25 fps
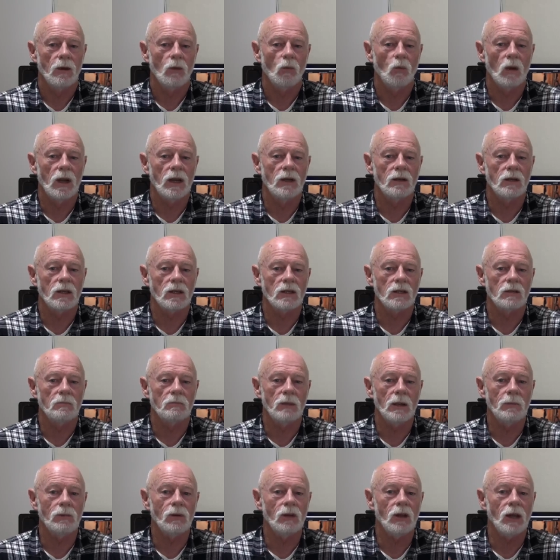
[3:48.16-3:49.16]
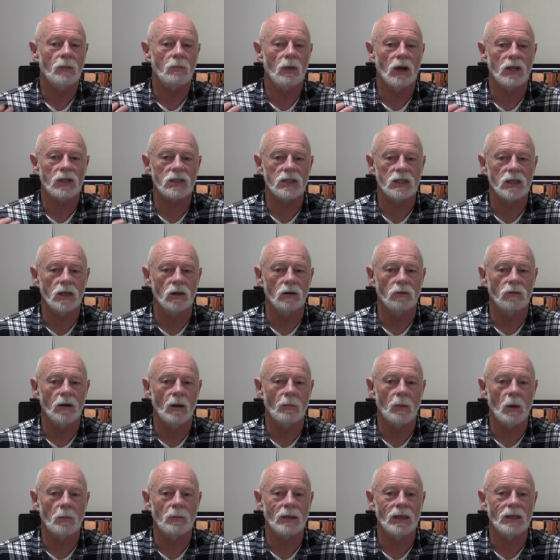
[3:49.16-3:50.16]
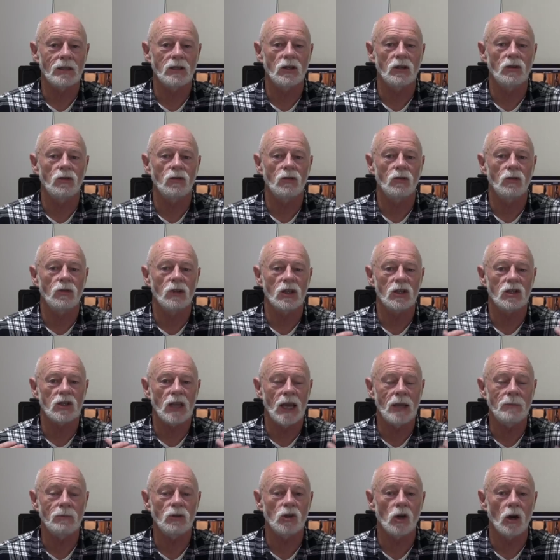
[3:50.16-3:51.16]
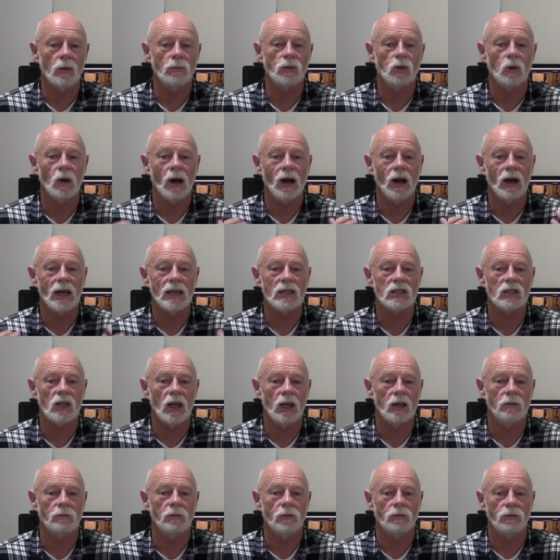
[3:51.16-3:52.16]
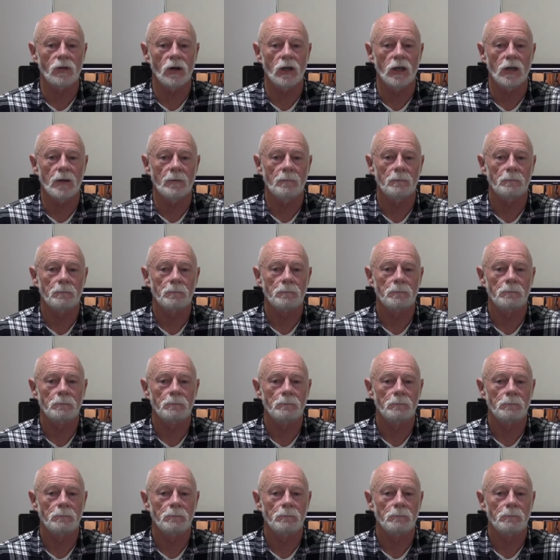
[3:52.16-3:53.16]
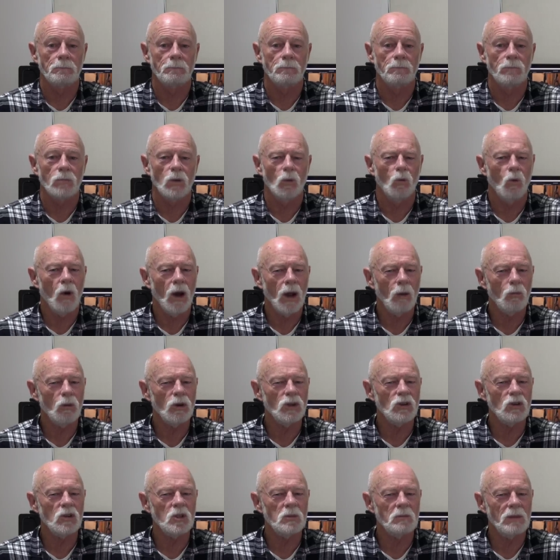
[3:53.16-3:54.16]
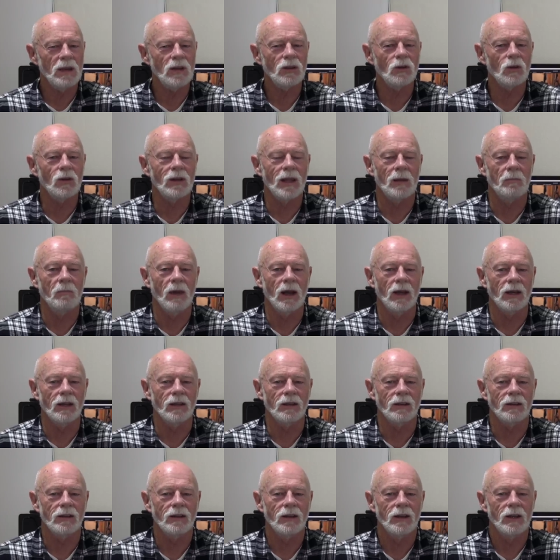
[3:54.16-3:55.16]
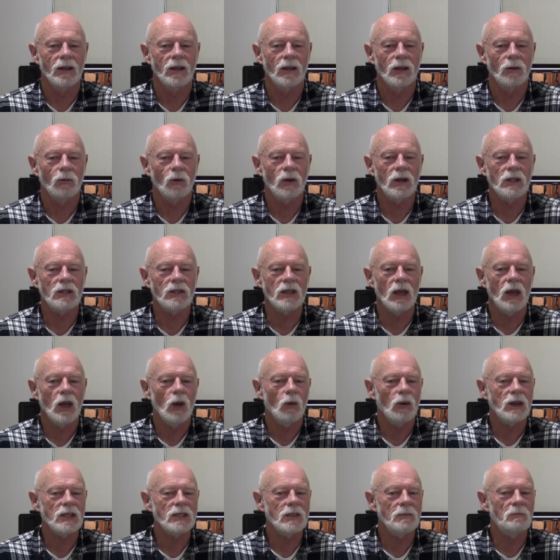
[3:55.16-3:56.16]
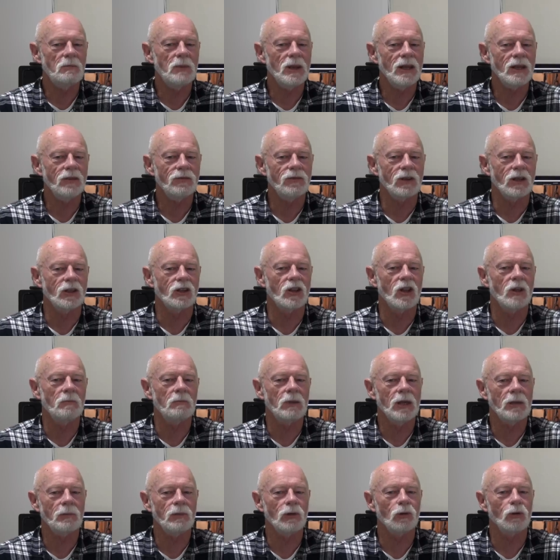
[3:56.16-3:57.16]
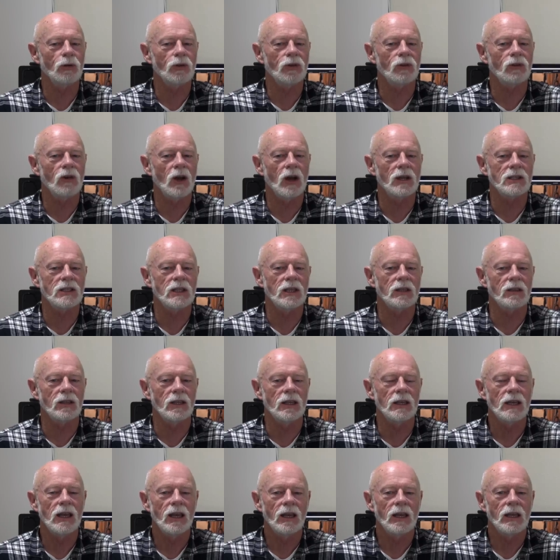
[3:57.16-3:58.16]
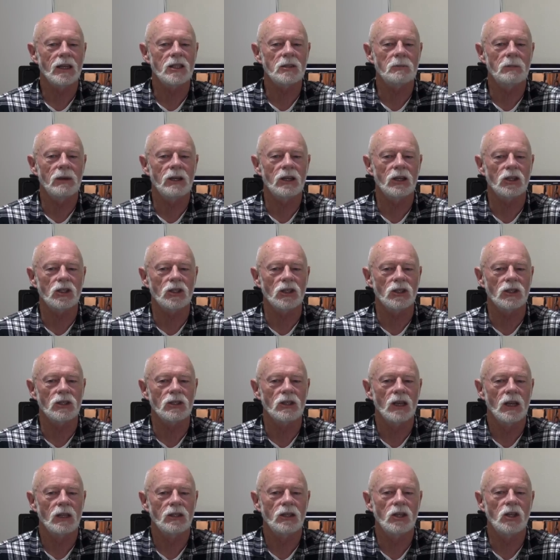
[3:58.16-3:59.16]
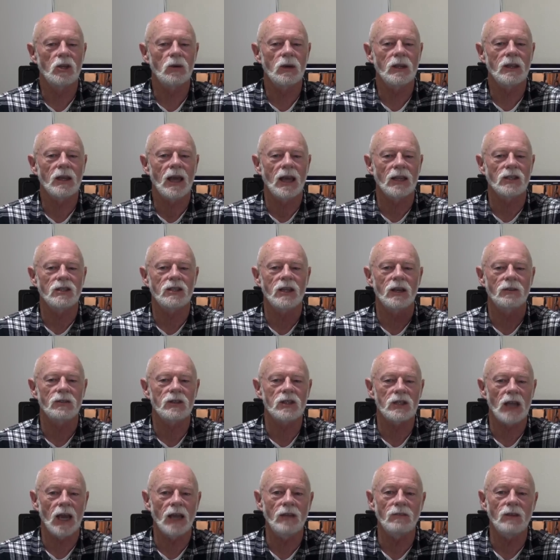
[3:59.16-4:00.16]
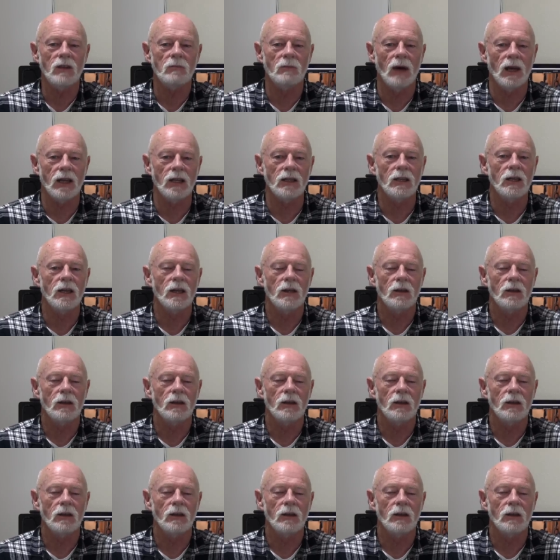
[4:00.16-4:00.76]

when people like myself are prepared to do the same job to a higher standard for free? Why would you spend all that money? What is the benefit to the people authorising the expenditures to doing that instead of saving money